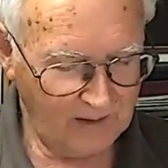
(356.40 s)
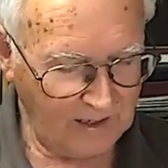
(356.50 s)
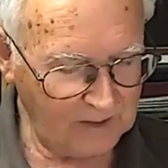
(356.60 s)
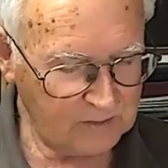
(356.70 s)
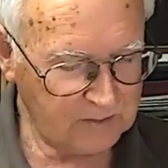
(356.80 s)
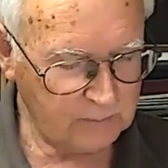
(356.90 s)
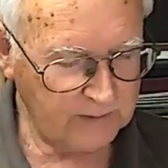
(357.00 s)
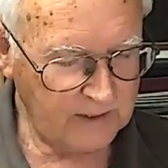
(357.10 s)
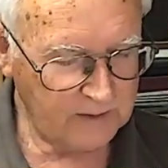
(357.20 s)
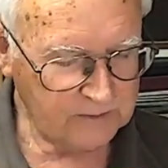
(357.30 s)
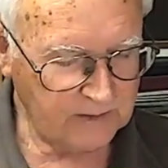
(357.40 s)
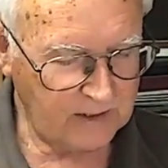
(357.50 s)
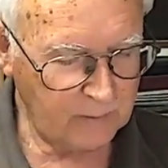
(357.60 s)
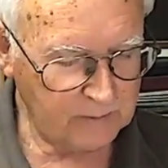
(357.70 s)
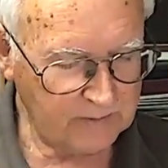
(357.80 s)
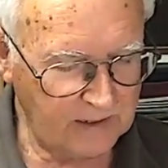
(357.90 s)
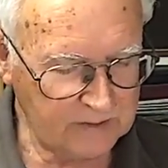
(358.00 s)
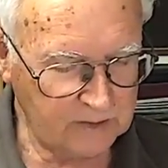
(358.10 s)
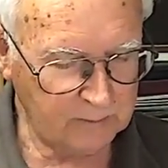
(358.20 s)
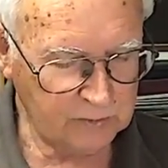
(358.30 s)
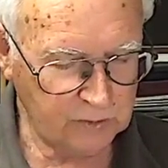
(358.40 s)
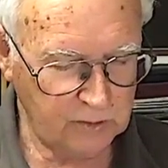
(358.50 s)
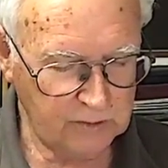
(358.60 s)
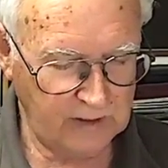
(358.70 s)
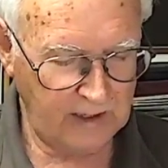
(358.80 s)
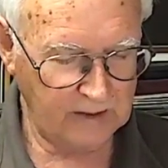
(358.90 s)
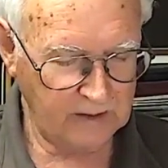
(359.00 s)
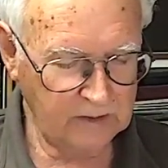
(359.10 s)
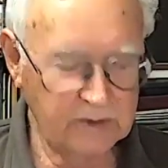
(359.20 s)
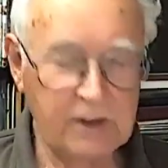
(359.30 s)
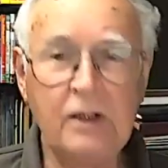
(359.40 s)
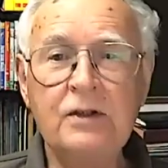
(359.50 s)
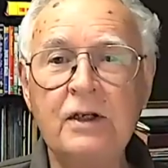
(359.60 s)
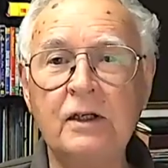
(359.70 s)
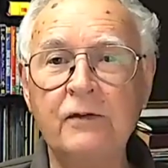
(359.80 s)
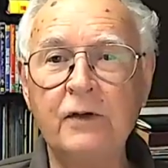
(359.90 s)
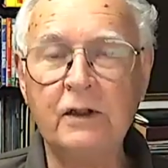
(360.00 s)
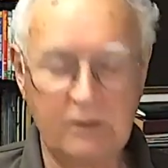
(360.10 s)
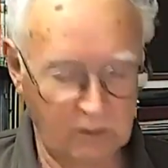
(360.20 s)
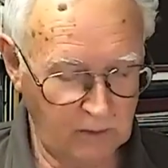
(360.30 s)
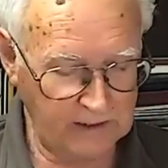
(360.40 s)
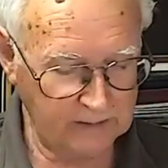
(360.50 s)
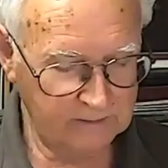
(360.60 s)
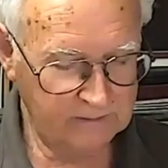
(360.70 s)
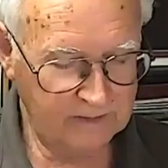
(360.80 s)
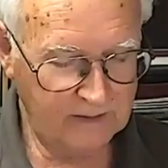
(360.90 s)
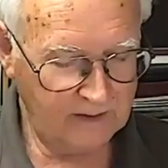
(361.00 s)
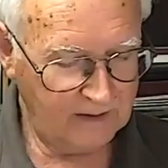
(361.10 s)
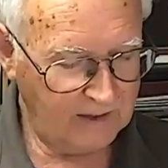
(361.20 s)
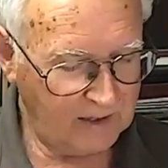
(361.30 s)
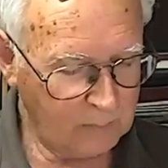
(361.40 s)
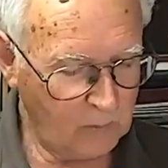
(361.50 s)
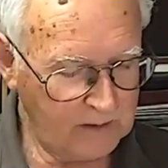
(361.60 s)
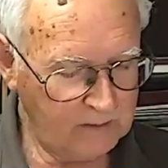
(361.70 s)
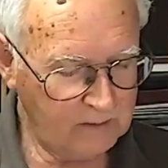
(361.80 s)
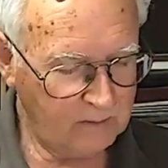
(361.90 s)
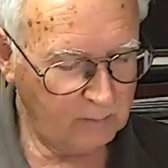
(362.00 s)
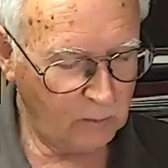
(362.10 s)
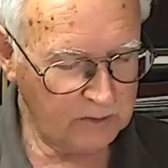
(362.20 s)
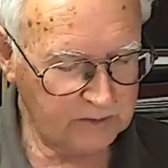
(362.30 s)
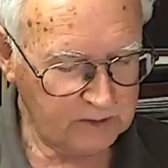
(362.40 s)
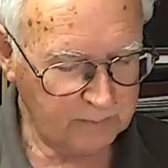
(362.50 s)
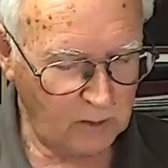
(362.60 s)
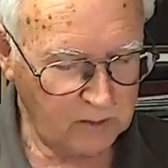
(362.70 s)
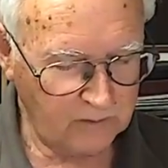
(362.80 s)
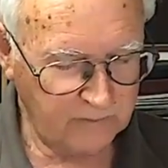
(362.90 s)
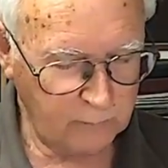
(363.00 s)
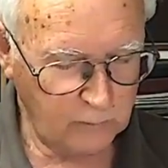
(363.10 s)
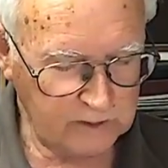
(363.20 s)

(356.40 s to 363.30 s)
Anderson regarded Darwin as an absurd and insignificant crank, and when Boyerson spoke of him with